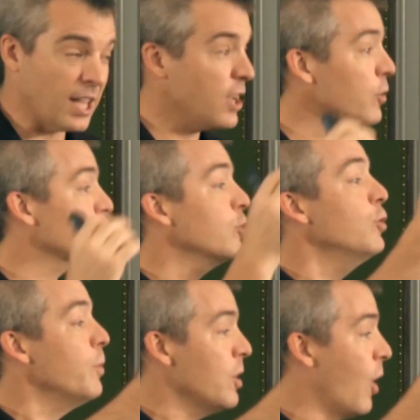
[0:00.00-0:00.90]
here's who
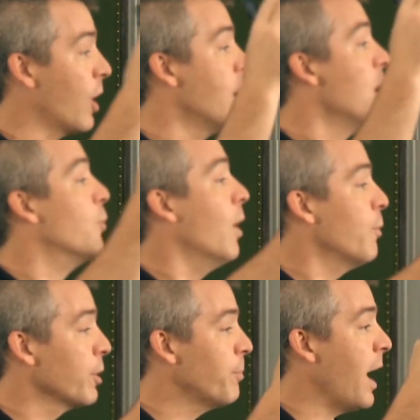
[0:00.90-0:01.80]
we are, what
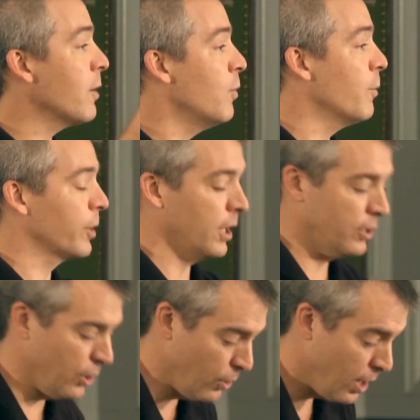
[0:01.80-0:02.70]
we're about, and what we're going to
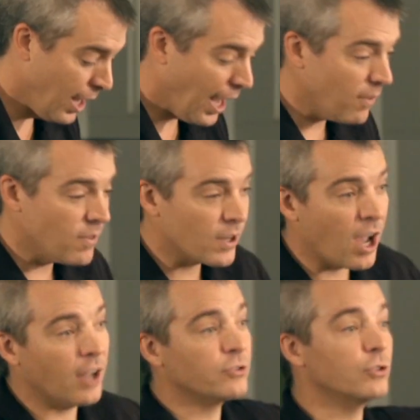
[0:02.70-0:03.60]
do. And then the
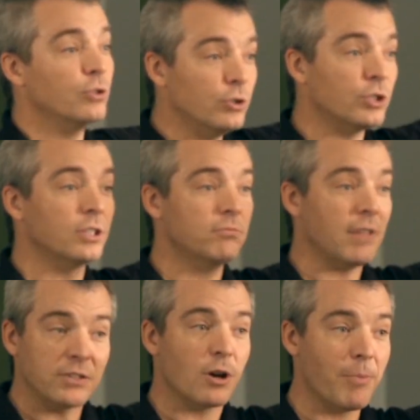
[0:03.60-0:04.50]
Constitution,
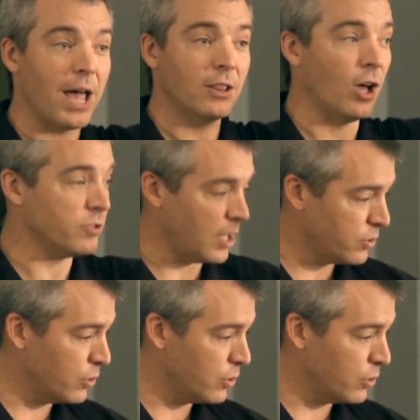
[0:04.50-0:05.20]
that's our bylaws. That's